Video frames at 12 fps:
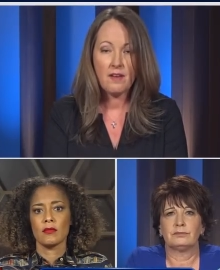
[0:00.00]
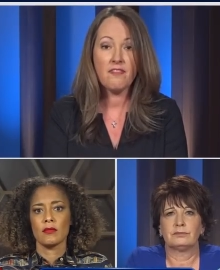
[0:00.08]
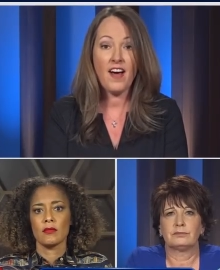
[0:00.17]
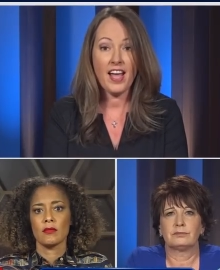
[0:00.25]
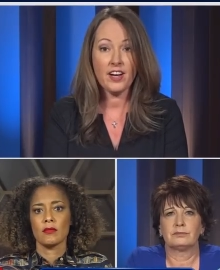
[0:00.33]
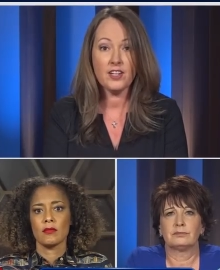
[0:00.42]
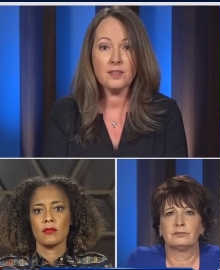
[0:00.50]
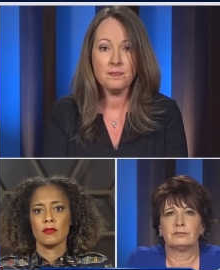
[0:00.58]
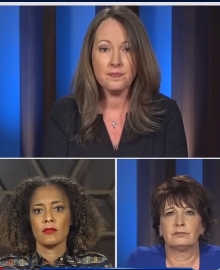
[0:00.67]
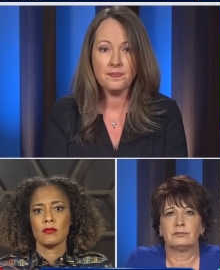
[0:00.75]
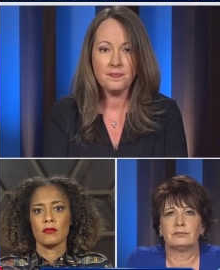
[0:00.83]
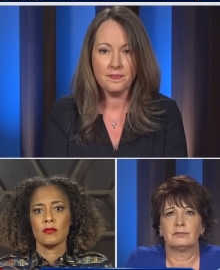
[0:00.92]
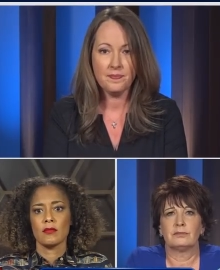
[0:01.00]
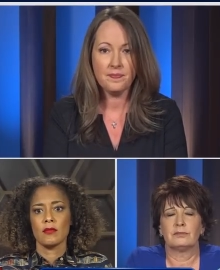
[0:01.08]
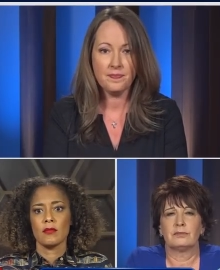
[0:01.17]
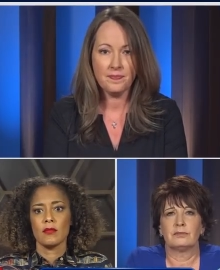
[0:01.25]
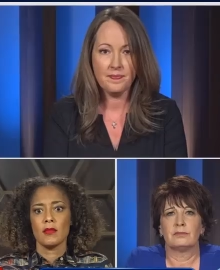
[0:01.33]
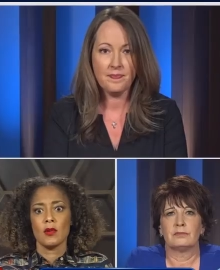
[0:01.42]
Speaker 1: Fire.
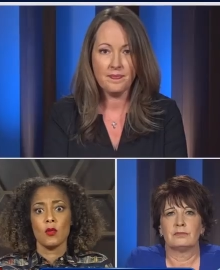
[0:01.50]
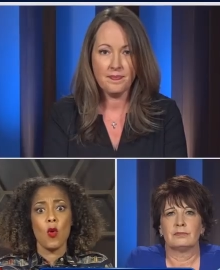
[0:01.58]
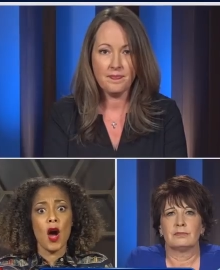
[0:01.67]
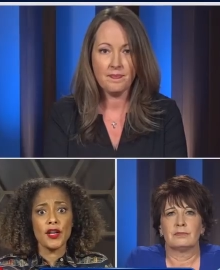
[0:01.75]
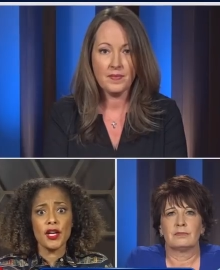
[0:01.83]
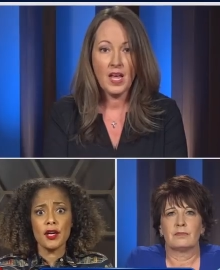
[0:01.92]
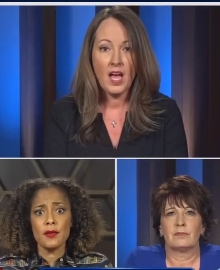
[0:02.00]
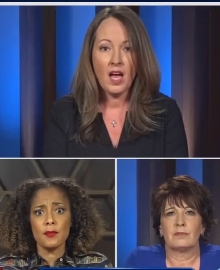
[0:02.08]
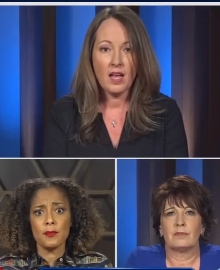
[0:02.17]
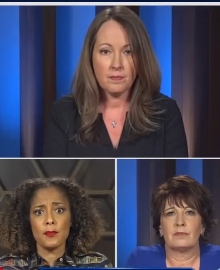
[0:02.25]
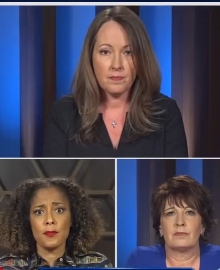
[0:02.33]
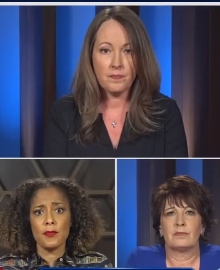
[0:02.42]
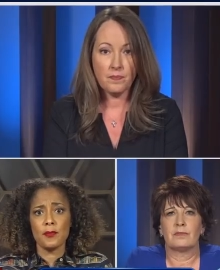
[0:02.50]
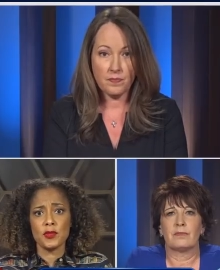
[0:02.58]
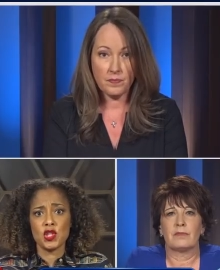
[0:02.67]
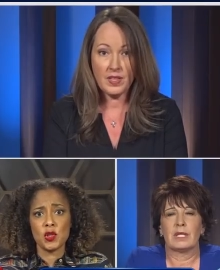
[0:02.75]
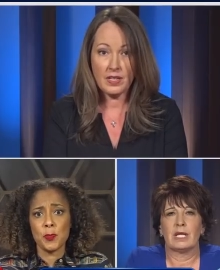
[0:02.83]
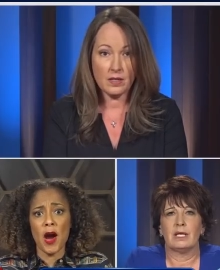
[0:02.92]
Water.
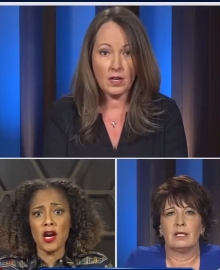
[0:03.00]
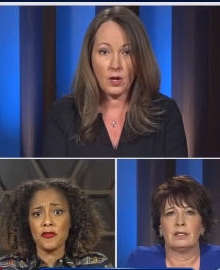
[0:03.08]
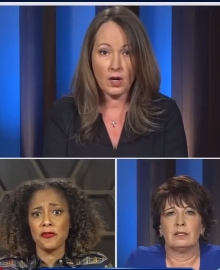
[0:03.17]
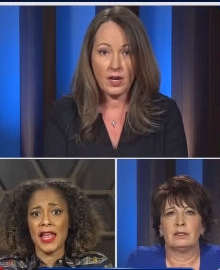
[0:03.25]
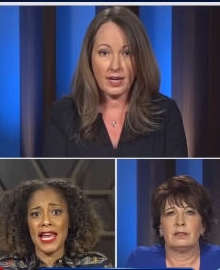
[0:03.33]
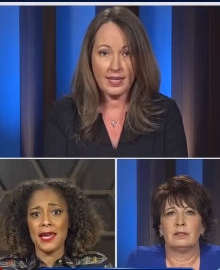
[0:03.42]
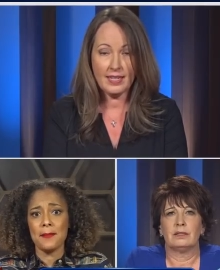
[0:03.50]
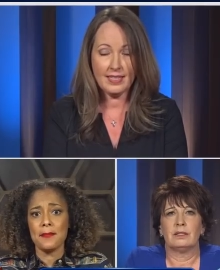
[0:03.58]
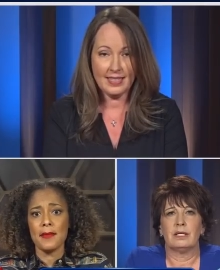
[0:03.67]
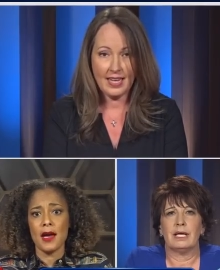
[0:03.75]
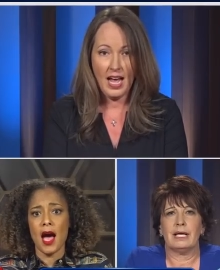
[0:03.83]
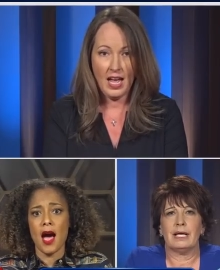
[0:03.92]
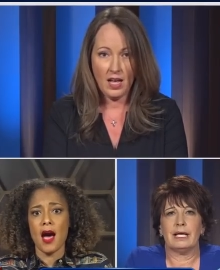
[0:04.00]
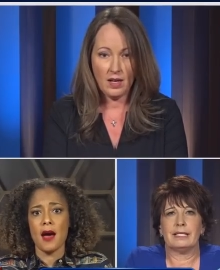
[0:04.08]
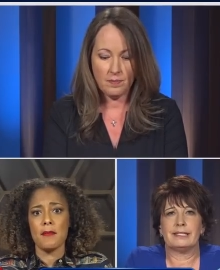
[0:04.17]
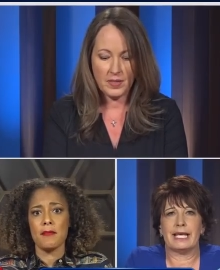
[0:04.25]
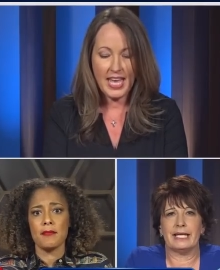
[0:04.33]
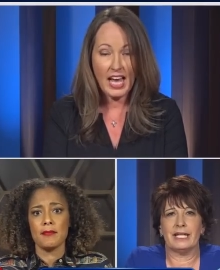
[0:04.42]
Spark, flame. Um,
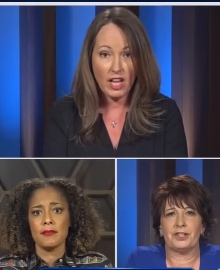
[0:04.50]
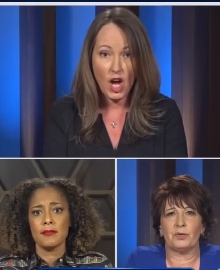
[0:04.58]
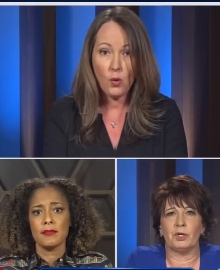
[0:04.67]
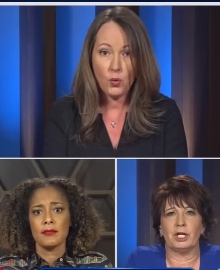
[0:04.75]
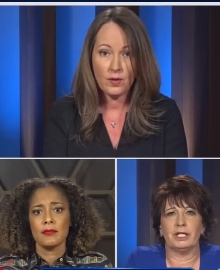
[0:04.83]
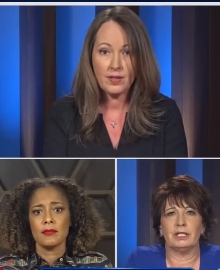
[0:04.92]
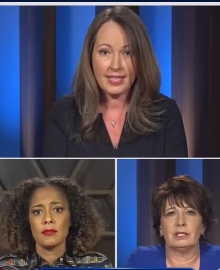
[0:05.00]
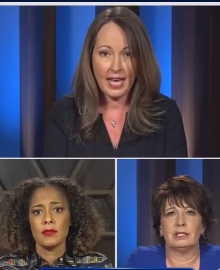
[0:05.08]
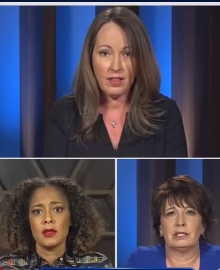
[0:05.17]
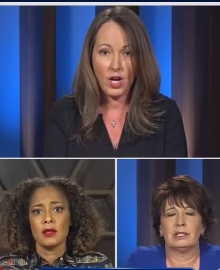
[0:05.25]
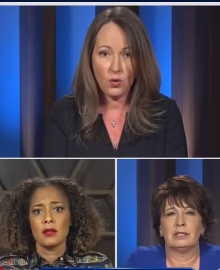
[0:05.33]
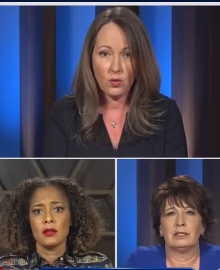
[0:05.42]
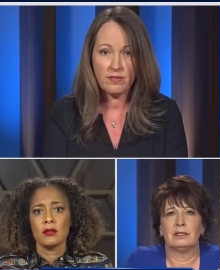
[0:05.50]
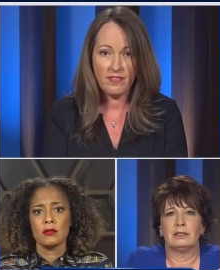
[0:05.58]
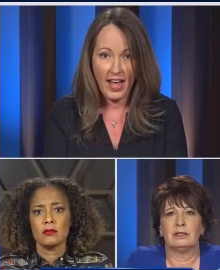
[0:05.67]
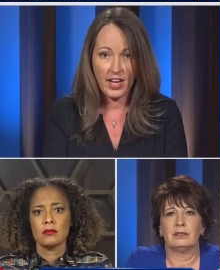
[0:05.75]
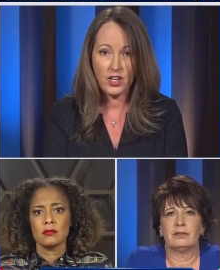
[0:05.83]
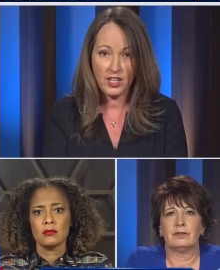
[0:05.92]
Speaker 2: Say another yellow, word. Yellow.
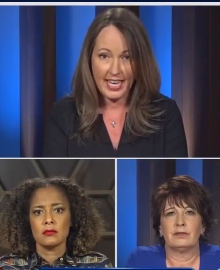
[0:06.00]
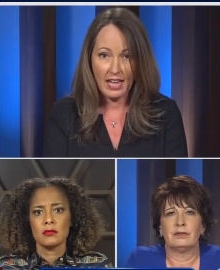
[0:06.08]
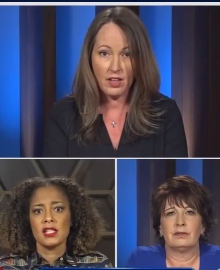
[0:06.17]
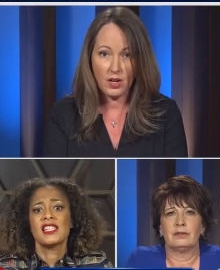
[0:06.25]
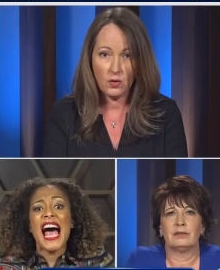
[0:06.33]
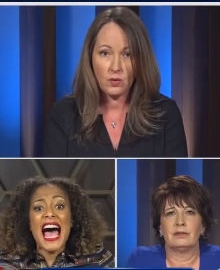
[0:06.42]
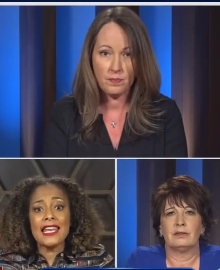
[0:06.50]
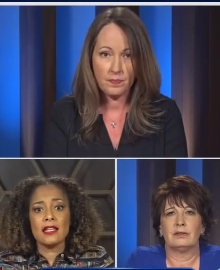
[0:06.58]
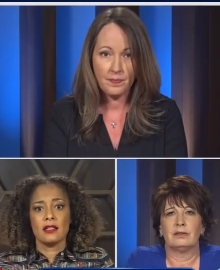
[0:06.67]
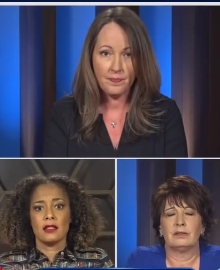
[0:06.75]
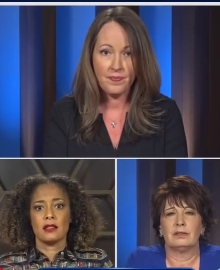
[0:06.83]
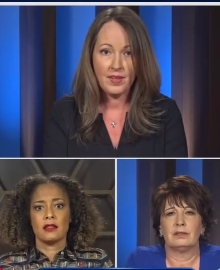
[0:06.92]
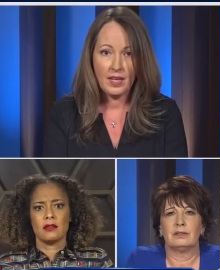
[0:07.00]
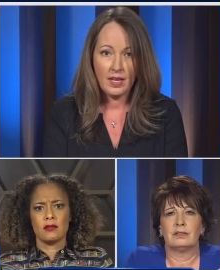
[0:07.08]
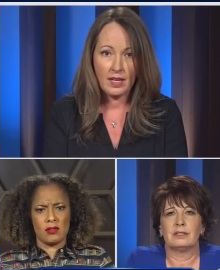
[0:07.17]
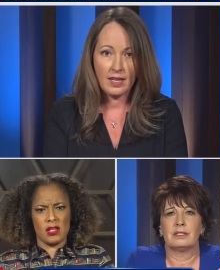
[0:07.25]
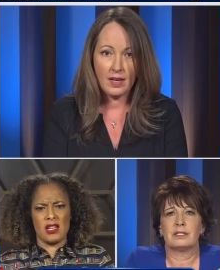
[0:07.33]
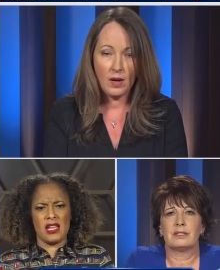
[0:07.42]
Fire. Yellow. Sun.
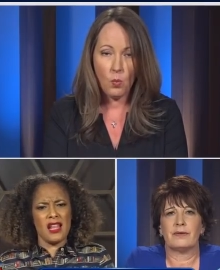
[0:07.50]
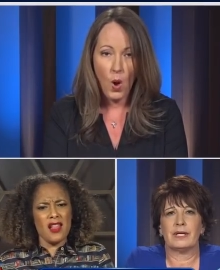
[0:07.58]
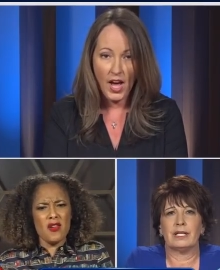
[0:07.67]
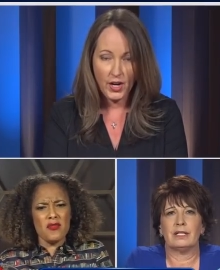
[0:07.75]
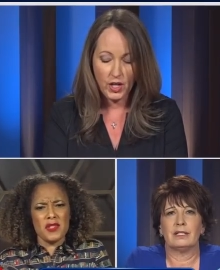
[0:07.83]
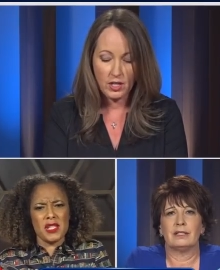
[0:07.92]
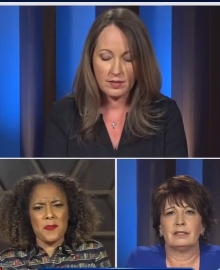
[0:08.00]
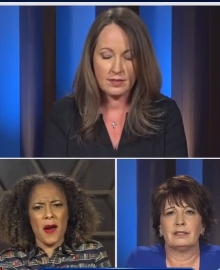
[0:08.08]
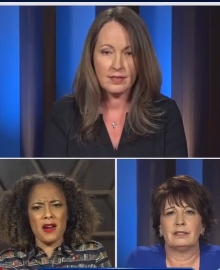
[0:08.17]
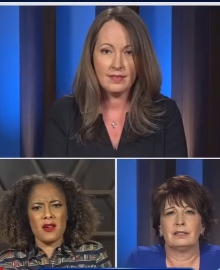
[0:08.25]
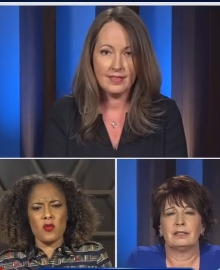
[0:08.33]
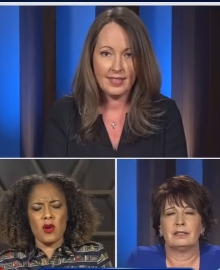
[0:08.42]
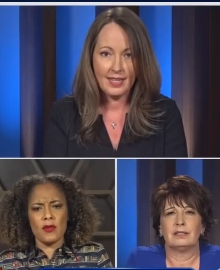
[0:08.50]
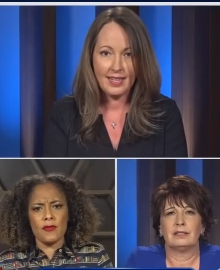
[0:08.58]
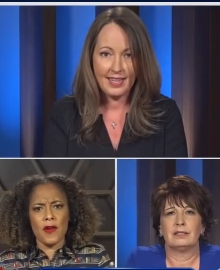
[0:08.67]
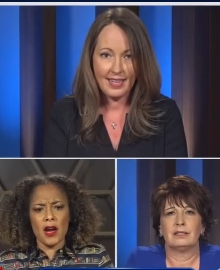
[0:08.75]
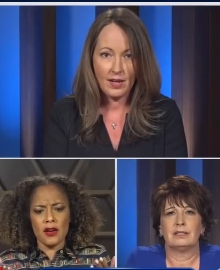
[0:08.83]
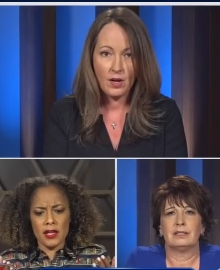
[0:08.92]
Speaker 1: Yellow. Water. Spark,
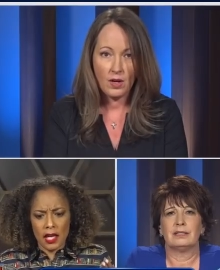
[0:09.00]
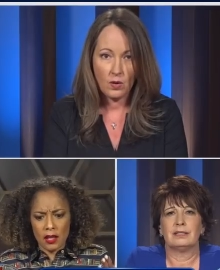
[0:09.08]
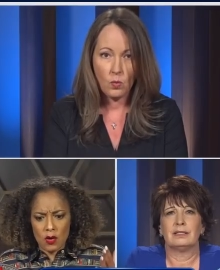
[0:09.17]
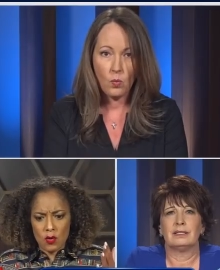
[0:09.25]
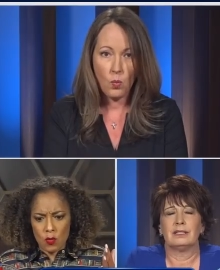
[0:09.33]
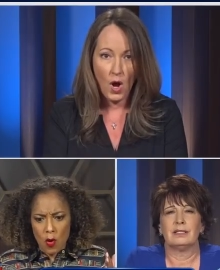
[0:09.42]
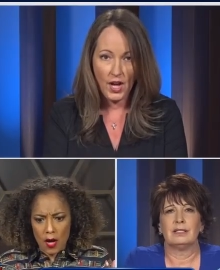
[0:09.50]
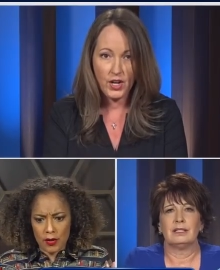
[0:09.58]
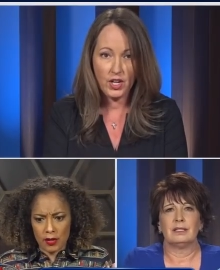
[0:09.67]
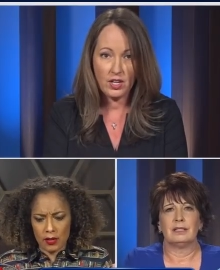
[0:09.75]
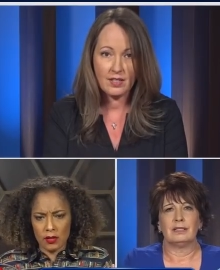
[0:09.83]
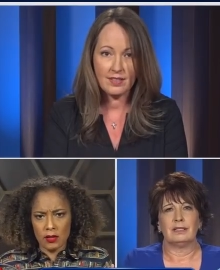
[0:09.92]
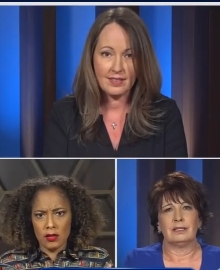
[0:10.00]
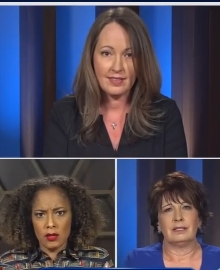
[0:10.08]
fire, yellow. Water. water.